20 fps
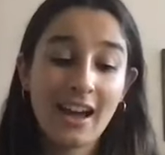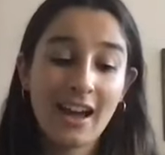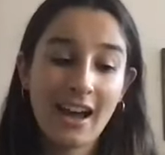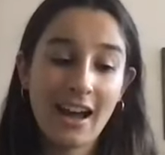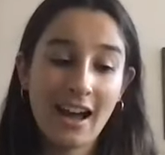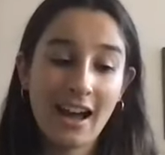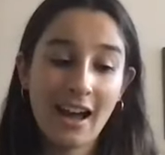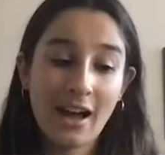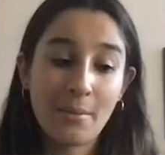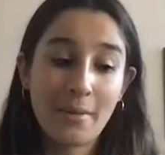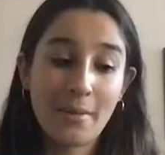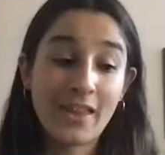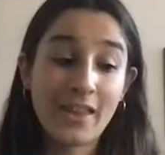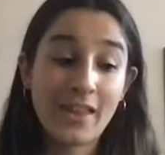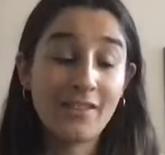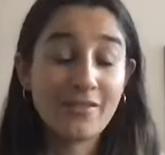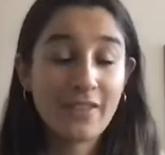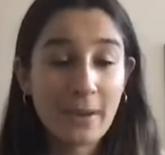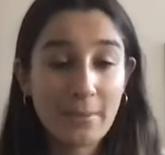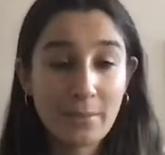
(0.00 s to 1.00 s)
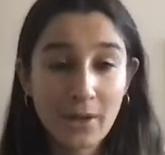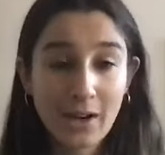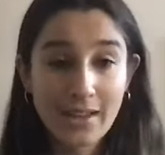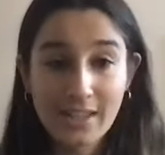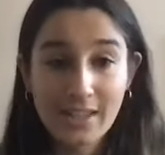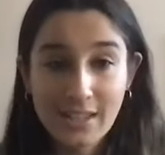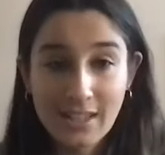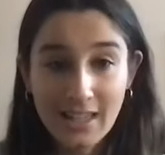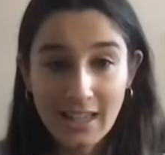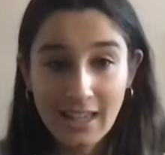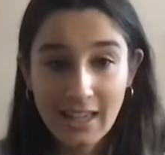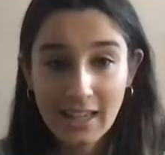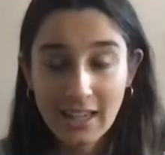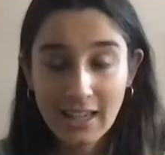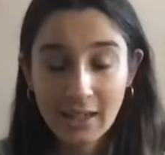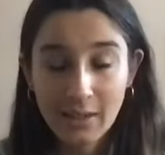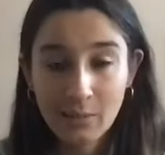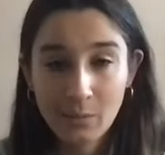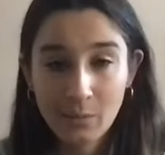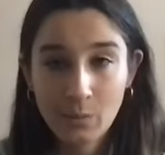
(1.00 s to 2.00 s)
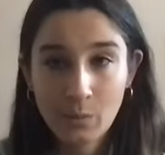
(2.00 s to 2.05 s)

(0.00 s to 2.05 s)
And then in February this year,